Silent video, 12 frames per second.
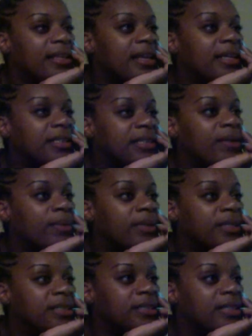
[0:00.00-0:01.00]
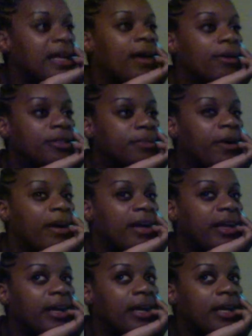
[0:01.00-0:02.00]
next night was the house
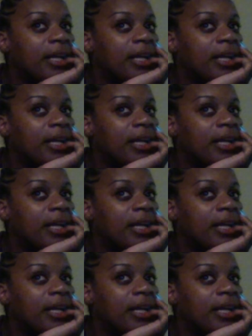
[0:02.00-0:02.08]
party.